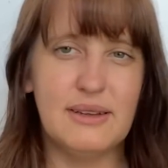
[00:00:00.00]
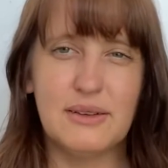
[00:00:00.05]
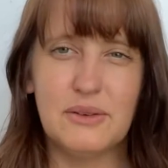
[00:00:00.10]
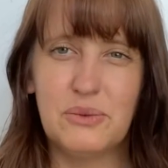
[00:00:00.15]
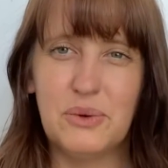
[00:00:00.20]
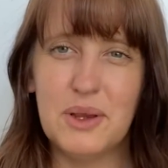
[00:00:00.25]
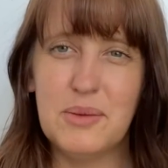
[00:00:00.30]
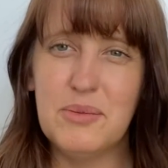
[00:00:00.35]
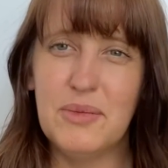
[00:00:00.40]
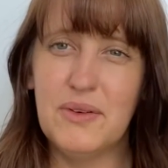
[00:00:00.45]
If
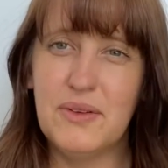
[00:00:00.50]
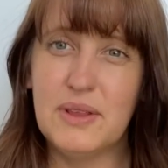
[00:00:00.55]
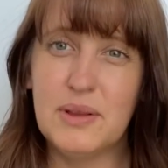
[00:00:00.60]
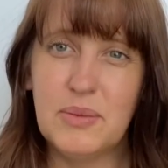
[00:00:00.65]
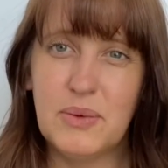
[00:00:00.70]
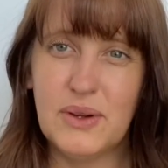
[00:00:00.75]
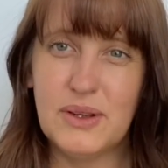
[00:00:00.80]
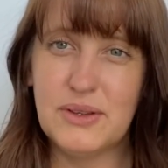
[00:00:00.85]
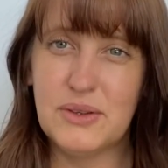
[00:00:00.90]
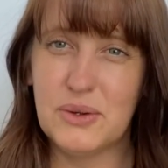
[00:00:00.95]
we move the
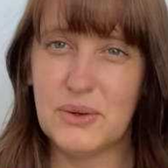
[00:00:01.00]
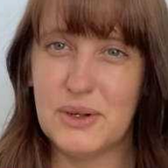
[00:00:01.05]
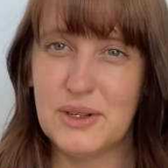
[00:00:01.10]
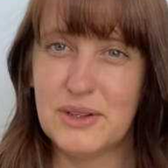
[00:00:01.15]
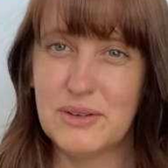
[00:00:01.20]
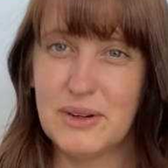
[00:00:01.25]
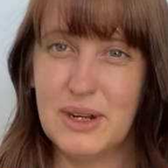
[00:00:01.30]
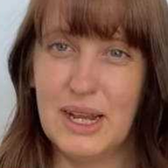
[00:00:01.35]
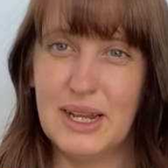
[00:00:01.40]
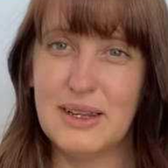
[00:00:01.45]
boys' toys
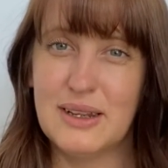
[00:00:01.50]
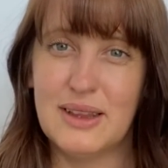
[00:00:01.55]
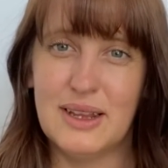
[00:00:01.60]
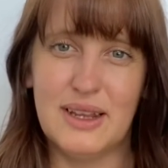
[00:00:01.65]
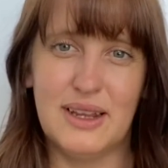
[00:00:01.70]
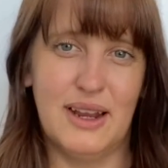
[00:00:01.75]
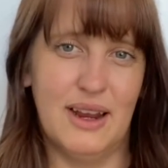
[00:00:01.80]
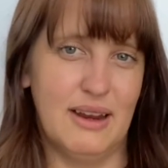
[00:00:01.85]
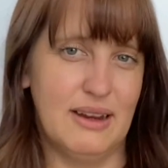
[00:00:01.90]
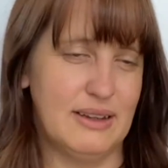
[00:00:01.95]
around, they're
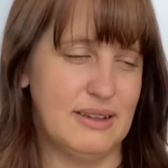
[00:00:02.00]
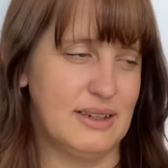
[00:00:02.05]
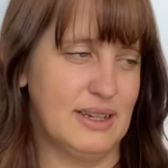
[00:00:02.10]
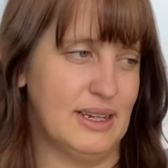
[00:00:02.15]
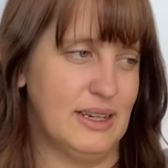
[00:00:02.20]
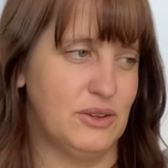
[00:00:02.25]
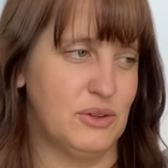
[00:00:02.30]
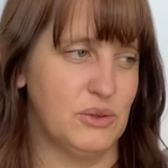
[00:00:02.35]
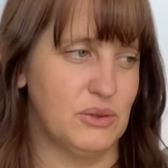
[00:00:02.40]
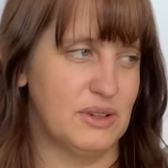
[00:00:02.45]

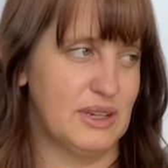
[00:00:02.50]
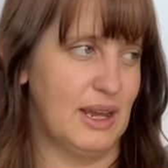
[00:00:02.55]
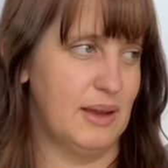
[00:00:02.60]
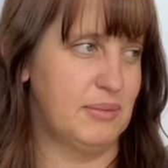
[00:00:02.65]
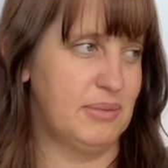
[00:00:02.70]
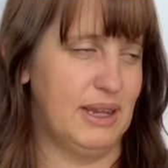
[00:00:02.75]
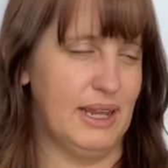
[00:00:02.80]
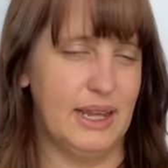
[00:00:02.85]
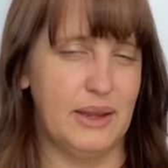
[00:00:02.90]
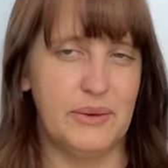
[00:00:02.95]
guaranteed to start
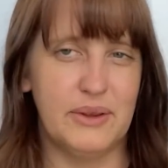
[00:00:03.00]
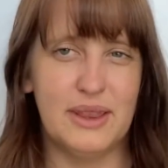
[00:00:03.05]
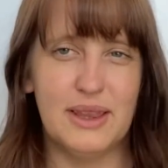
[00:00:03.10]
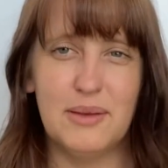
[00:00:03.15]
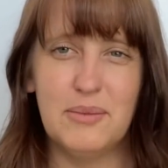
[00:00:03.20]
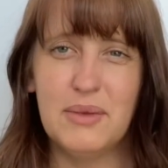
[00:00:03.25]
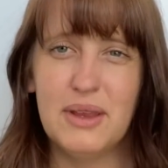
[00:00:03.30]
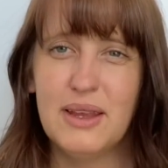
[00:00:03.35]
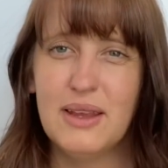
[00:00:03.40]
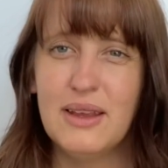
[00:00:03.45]
playing with
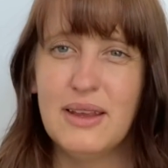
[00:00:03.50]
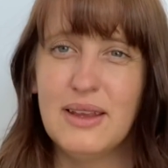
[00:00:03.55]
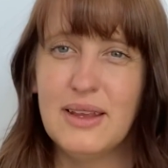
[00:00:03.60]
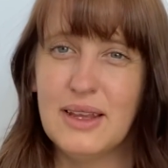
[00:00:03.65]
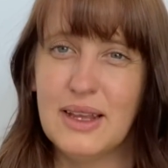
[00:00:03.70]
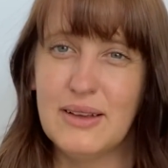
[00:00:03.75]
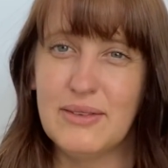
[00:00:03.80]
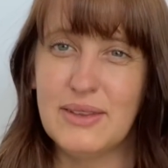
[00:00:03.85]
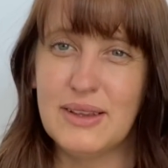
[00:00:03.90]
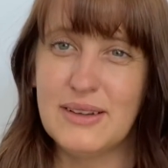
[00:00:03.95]
them
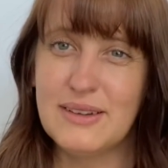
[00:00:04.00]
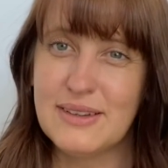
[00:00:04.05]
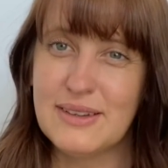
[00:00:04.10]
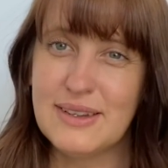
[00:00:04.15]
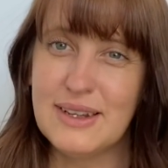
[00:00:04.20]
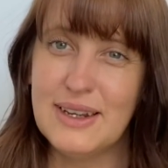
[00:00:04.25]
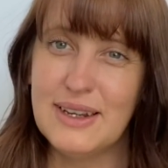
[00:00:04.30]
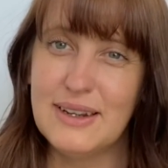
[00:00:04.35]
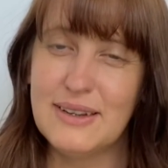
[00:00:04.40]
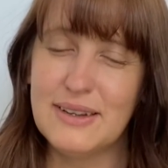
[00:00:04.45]
if they're just
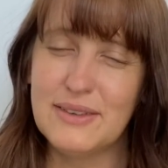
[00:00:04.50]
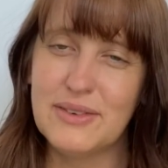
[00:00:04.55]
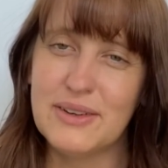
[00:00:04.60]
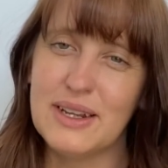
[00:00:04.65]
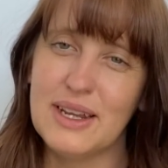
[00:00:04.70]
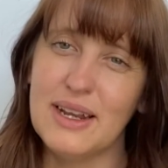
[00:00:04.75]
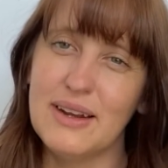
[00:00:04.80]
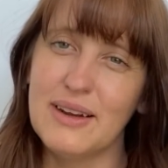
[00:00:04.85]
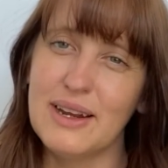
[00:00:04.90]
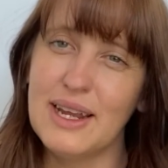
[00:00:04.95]
in a
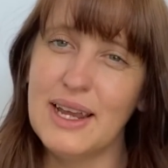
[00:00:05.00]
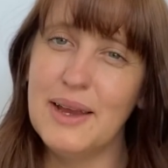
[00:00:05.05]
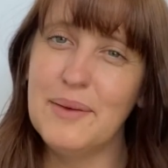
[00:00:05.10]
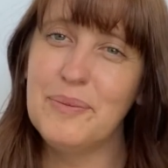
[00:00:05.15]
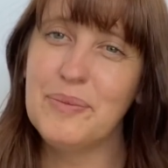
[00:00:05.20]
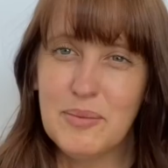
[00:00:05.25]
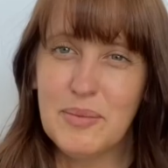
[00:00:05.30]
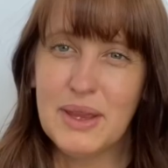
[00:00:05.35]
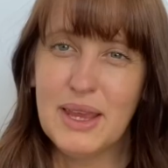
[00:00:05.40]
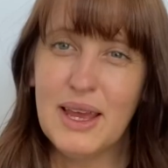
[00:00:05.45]
different area.
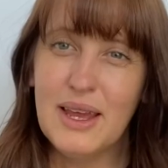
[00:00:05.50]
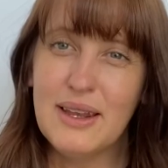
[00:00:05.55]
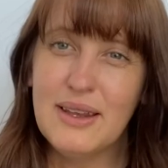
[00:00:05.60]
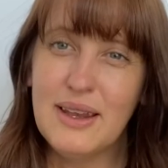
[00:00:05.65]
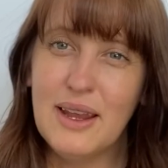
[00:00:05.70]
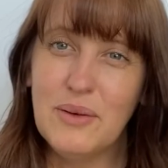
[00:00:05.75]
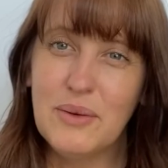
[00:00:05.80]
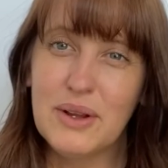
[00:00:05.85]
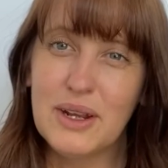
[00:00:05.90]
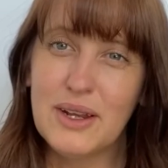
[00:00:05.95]
But yeah,
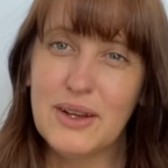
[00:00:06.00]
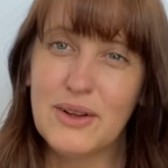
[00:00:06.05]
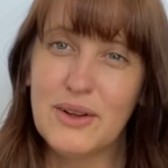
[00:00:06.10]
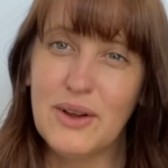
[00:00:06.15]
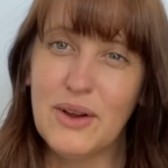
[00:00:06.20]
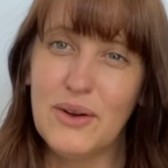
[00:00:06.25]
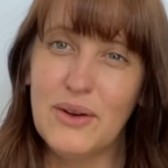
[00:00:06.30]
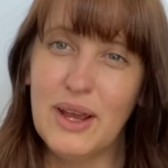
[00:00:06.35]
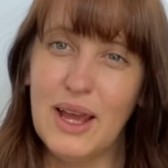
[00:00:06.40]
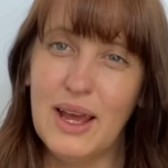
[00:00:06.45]
now we're gonna
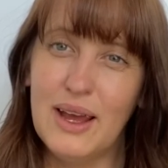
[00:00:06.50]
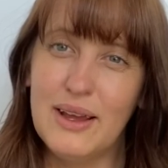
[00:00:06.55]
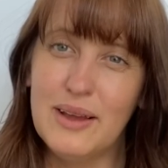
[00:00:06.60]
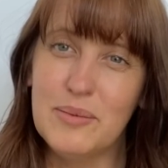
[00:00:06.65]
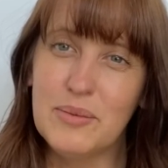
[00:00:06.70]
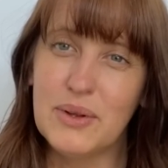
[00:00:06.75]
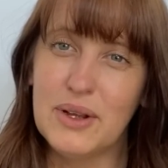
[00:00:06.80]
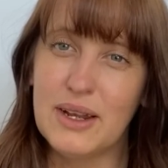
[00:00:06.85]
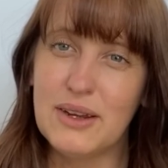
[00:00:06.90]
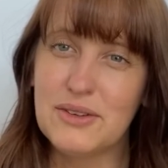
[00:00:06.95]
go out
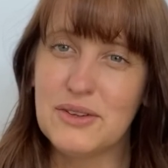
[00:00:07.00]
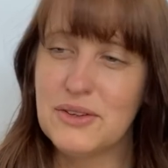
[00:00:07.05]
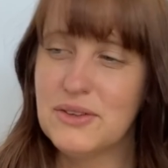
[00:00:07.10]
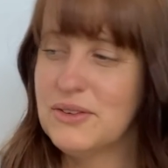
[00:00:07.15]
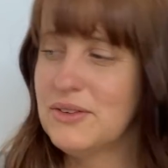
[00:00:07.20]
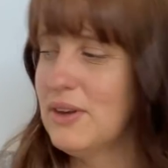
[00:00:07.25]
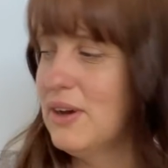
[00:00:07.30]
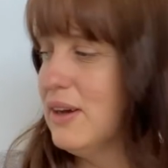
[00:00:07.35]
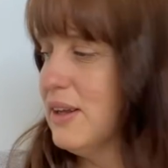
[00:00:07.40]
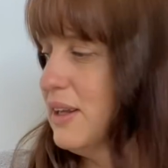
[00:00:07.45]
and put our
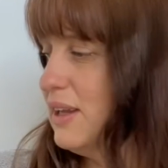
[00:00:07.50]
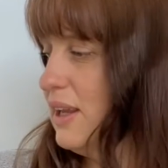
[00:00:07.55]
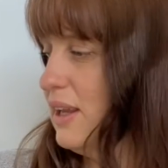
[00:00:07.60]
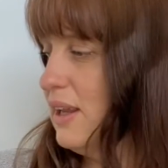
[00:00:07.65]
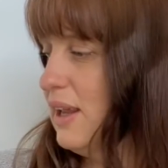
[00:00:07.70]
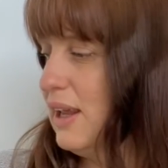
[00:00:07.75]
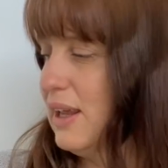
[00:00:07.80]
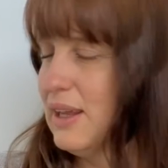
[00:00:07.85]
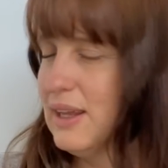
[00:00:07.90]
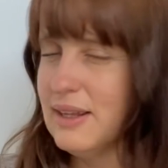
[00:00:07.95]
shoes on
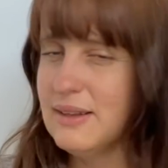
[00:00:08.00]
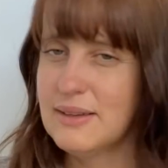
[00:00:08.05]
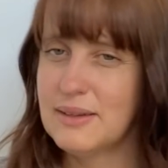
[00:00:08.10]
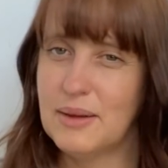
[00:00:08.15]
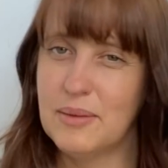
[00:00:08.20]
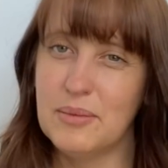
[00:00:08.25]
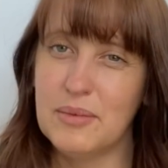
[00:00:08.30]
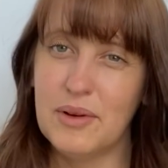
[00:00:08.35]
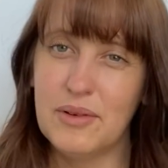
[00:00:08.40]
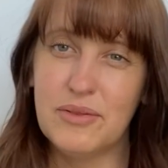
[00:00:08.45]
and get
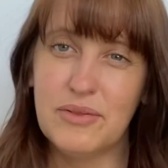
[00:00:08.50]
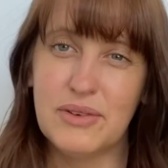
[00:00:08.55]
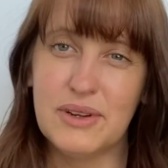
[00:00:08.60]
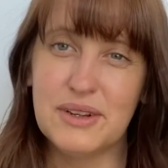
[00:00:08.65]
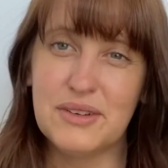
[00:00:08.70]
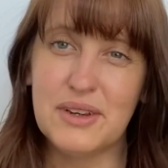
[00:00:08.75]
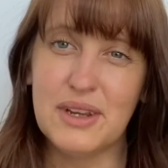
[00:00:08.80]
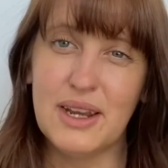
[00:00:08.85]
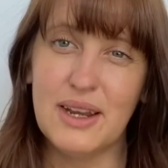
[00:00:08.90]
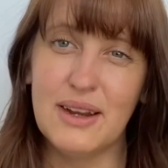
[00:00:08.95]
some
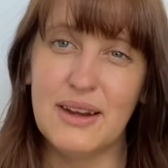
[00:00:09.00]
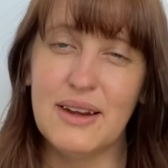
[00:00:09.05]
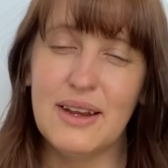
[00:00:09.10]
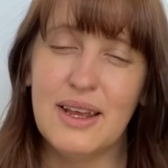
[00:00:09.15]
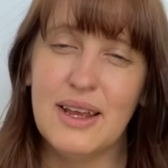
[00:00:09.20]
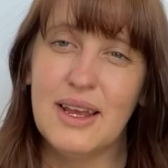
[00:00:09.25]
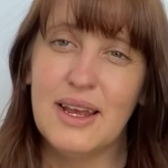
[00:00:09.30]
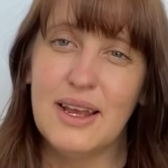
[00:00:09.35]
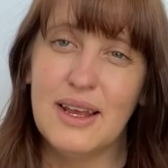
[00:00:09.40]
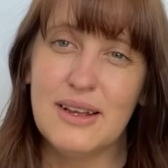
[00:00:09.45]
fresh air.
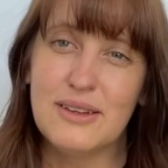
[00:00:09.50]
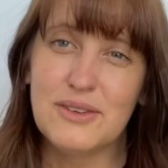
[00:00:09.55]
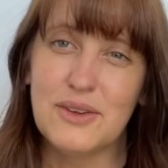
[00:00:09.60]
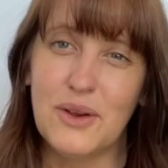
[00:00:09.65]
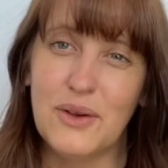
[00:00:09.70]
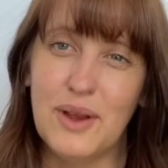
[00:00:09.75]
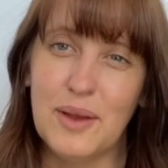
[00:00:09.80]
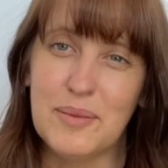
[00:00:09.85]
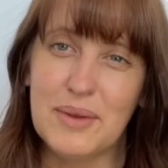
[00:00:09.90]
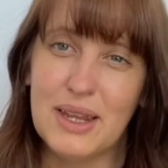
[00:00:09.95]

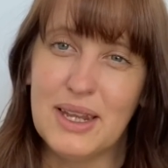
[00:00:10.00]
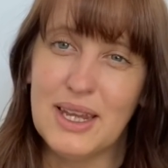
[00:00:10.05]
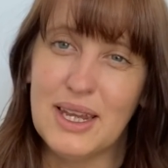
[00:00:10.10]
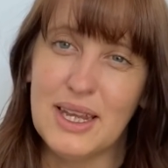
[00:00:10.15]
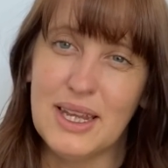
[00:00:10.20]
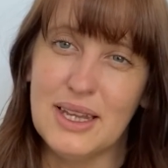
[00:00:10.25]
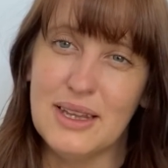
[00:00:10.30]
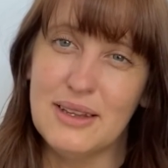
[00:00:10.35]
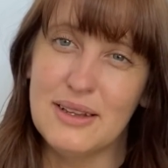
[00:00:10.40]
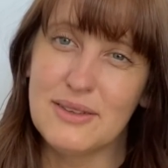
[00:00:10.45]
So I'm gonna
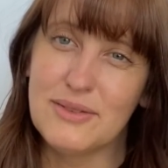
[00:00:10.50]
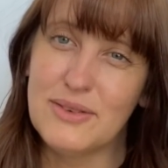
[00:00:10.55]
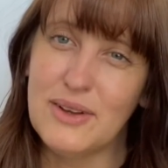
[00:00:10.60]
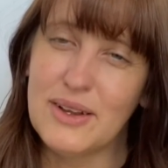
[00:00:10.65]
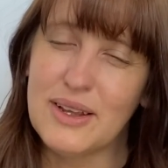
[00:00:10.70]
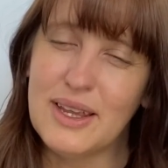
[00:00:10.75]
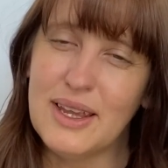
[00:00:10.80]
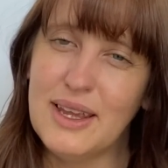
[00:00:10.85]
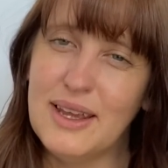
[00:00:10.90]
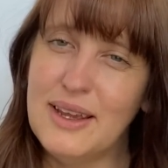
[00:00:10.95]
end this
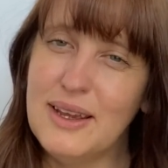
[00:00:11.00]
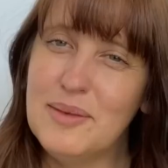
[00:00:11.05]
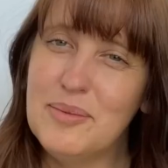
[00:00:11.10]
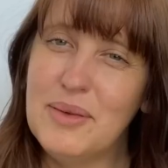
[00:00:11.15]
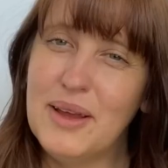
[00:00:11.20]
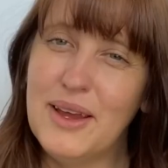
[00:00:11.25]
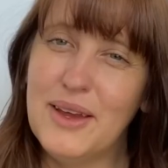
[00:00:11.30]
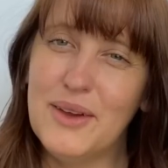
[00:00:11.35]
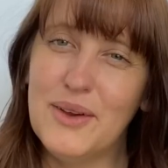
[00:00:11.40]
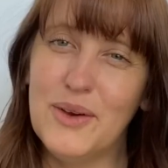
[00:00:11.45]
vlog here,
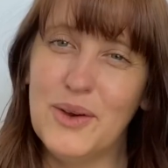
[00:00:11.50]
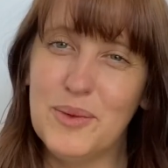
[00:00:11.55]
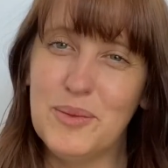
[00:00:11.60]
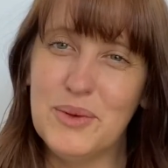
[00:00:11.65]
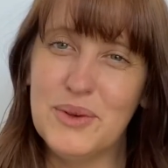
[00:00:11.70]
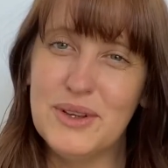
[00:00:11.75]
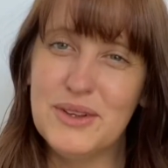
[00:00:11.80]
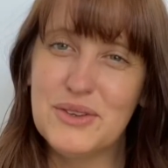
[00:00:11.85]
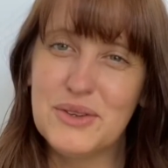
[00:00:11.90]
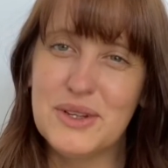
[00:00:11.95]
but I hope
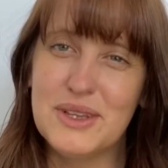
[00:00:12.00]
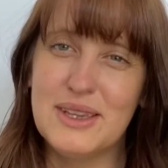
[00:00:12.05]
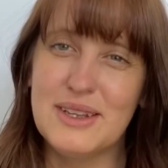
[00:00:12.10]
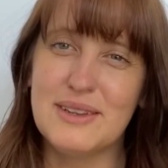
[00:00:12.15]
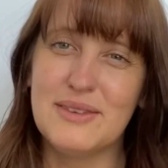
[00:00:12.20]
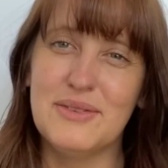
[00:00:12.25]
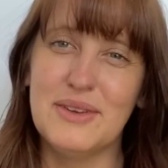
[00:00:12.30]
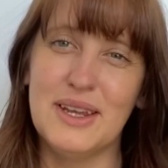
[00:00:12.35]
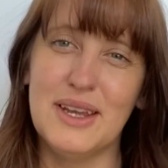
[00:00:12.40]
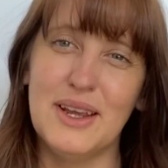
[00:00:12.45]
you enjoyed
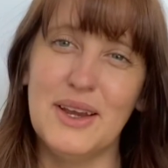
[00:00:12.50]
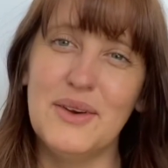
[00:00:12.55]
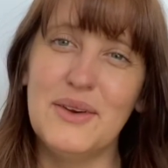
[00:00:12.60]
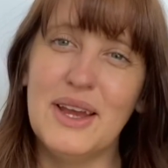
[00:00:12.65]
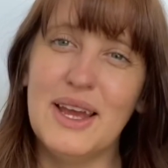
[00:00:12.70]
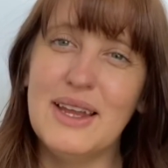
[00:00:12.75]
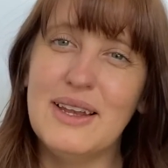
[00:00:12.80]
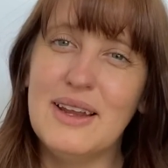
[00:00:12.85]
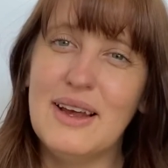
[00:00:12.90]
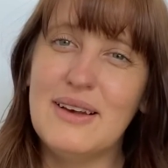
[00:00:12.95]
this video
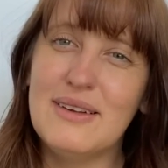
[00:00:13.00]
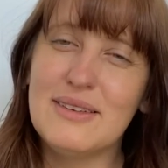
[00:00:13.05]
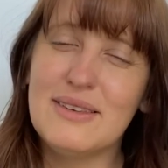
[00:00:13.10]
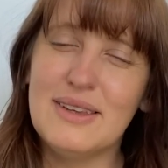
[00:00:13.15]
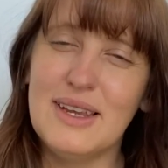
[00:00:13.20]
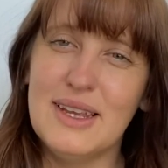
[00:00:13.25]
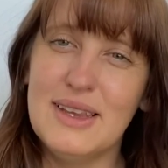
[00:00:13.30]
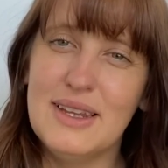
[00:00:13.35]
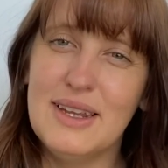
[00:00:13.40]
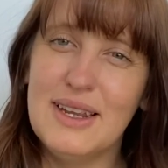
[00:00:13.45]
and I'll
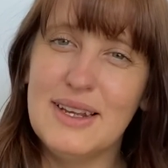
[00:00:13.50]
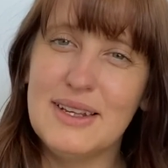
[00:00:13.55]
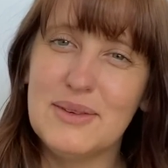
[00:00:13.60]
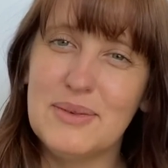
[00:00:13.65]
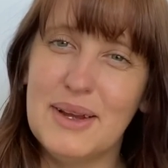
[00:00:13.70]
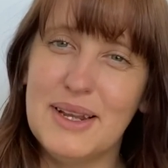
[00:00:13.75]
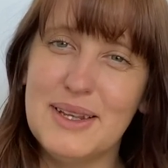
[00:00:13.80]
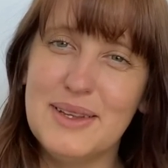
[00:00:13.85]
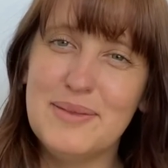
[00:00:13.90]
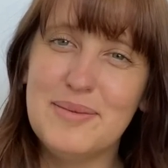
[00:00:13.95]
see you in the next
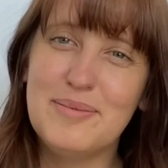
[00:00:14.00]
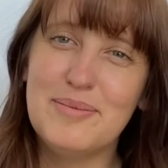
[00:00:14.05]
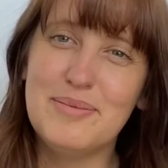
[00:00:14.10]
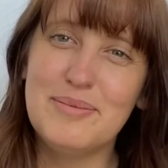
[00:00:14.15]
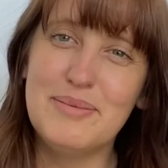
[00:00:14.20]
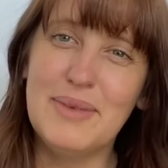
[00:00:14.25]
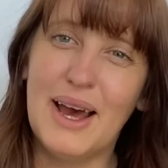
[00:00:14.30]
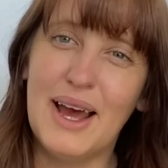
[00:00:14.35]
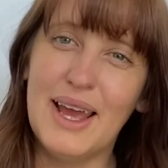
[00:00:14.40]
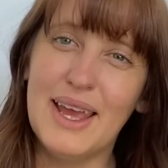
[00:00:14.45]
one.
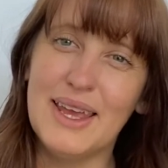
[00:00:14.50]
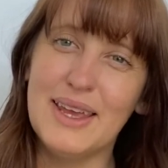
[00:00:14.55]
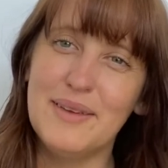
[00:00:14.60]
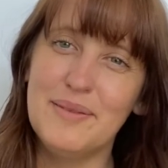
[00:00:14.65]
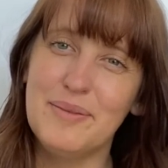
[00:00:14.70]
Bye.